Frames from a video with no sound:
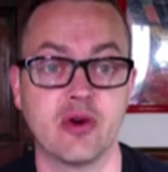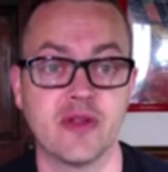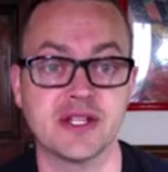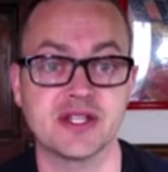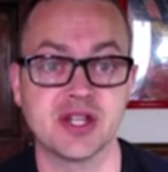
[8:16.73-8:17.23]

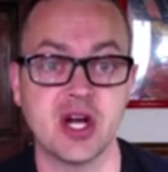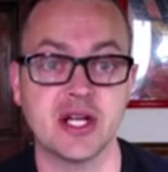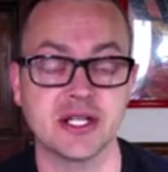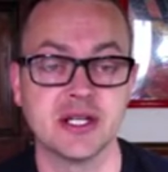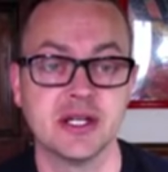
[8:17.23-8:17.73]
That's
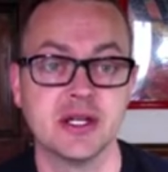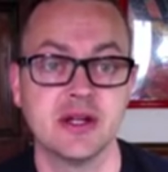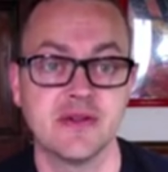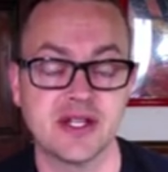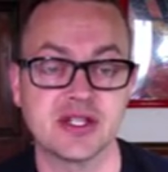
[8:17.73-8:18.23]
not
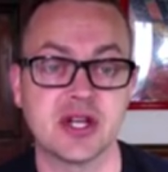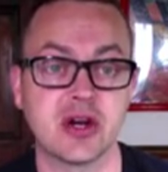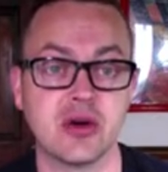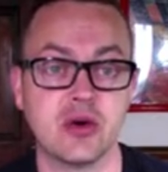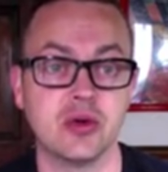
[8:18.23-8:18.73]
a
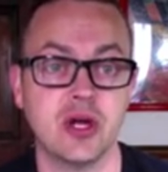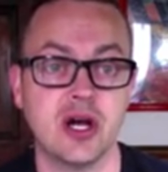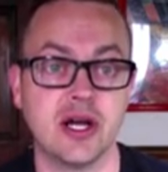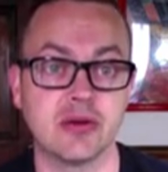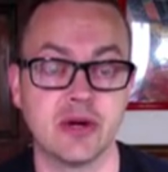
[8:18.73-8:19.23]
whole
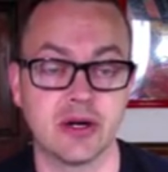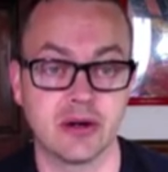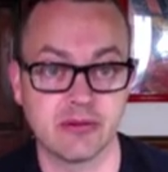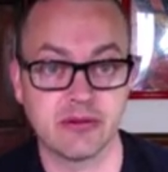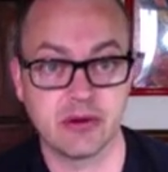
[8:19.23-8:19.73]
lot, where
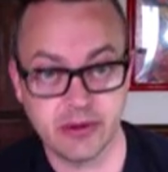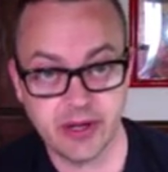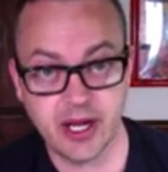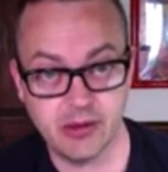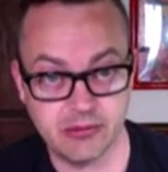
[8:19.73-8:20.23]

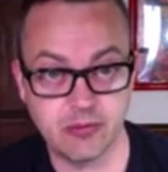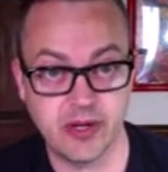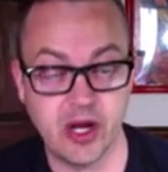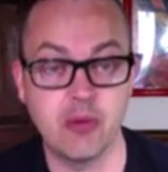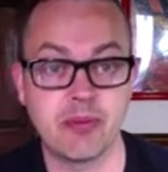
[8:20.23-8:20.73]

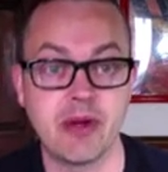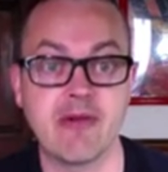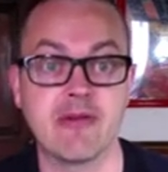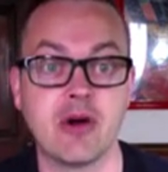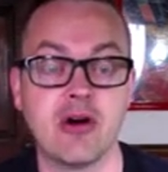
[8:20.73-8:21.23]
we hope
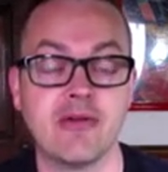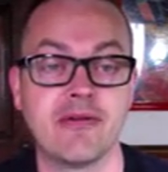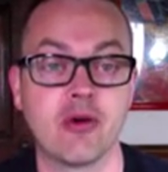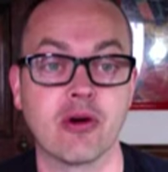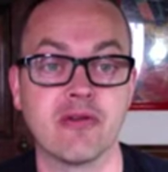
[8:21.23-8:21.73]
all
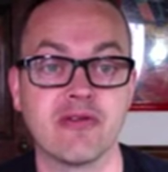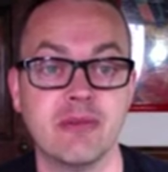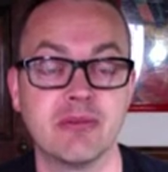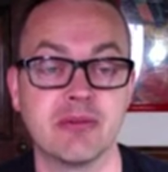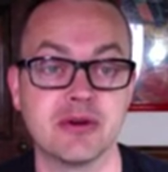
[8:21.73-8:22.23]
4
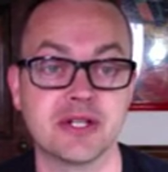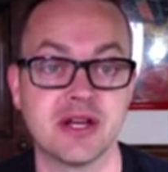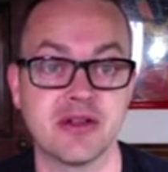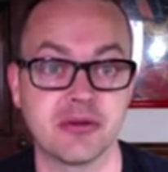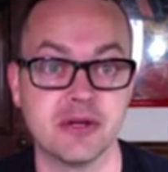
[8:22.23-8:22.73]
members
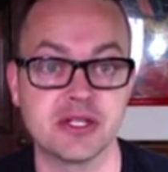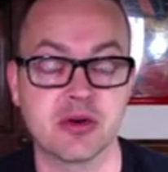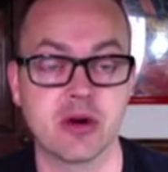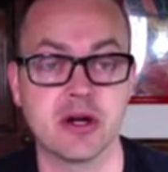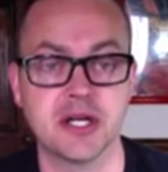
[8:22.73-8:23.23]
get 3
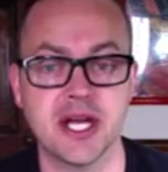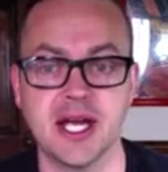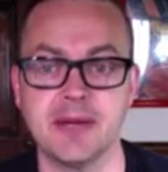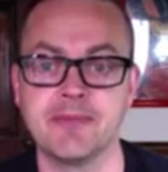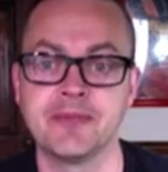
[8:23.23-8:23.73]
square a
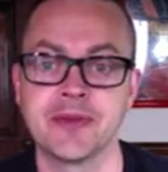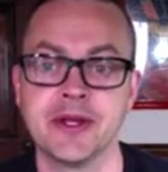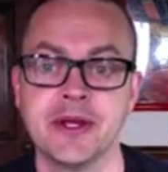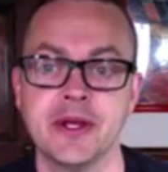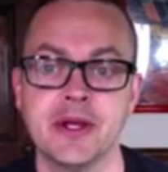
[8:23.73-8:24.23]
day.
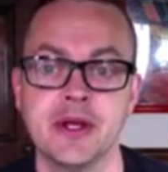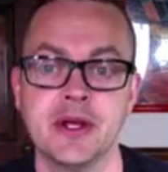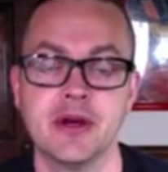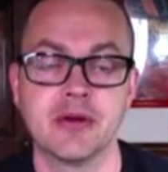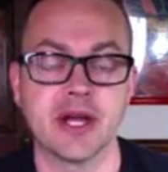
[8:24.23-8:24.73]

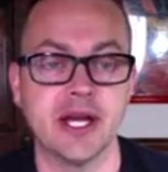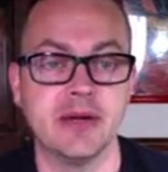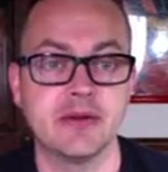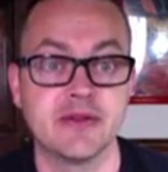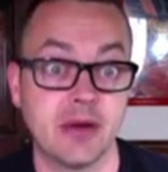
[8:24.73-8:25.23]
Okay,
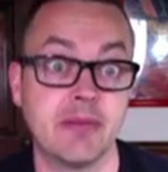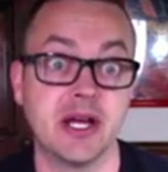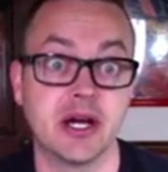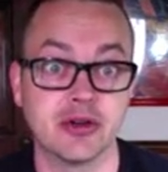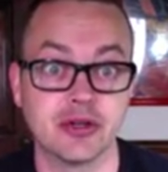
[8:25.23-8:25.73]
that would be
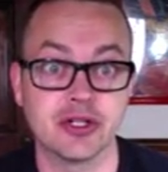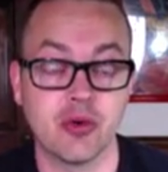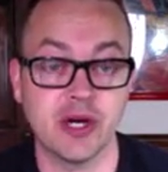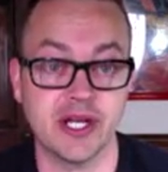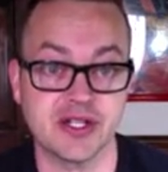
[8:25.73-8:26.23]
120.